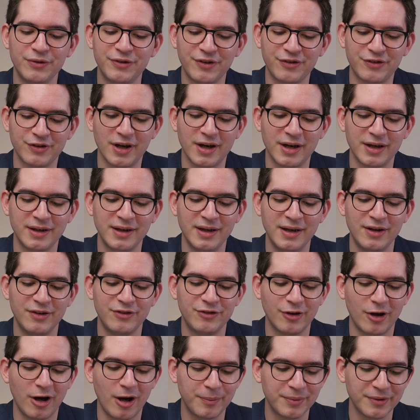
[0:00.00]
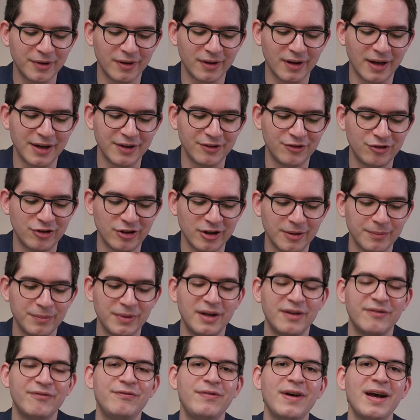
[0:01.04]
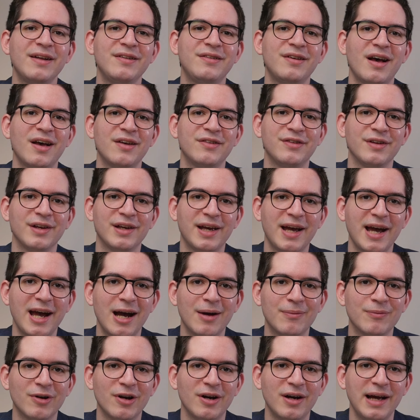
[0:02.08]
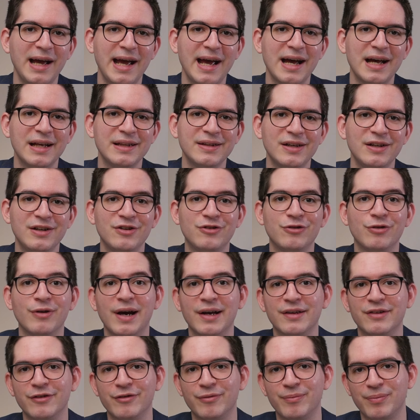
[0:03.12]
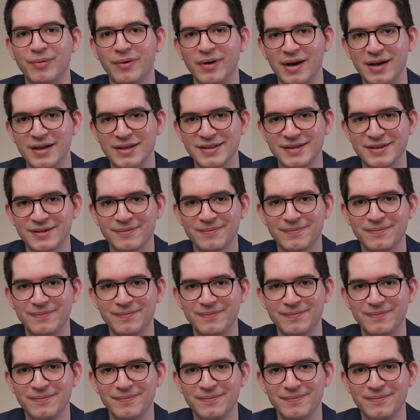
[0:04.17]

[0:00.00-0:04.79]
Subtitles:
design, top-of-the-line chip, fantastic camera, and an attractive price.